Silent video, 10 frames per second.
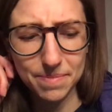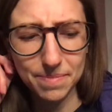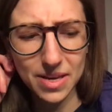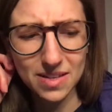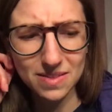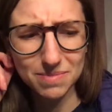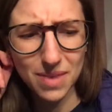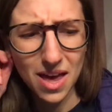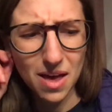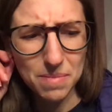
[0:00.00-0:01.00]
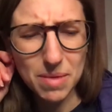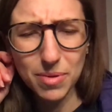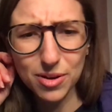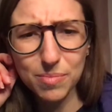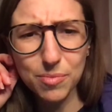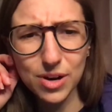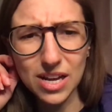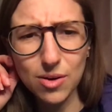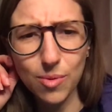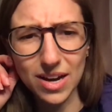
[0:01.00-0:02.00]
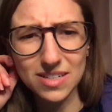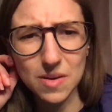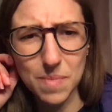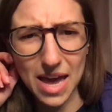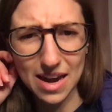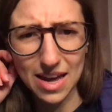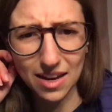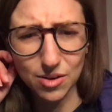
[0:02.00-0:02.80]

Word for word: because people are pretty quick to panic.